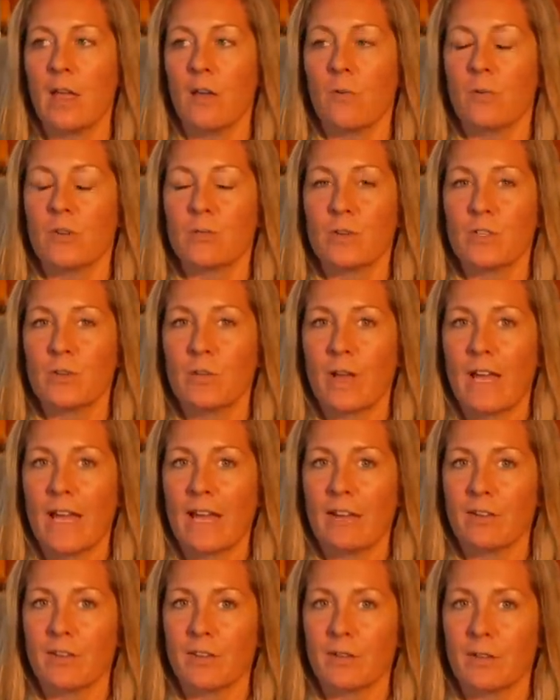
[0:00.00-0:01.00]
which we don't
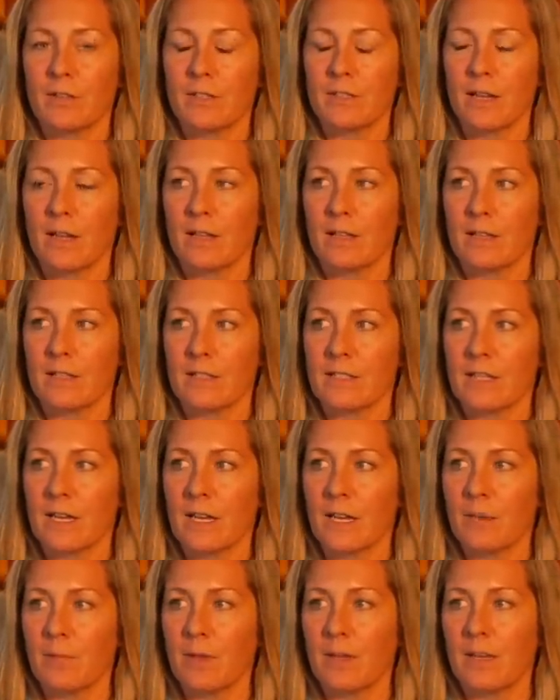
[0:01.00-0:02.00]
have at the time. This
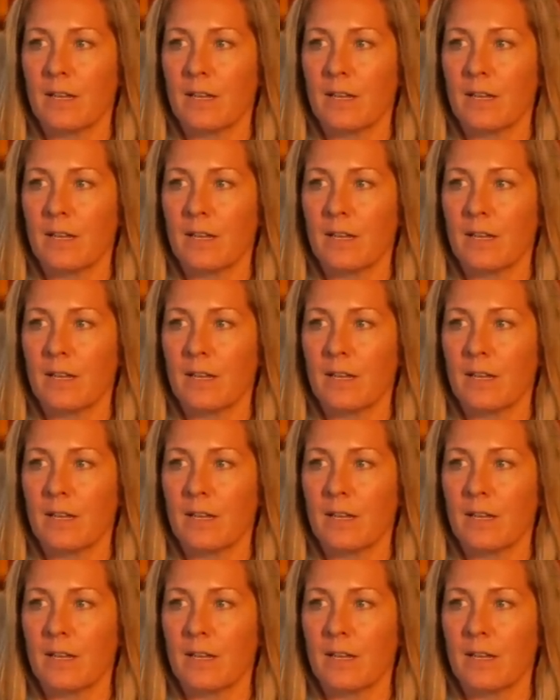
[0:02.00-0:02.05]
time,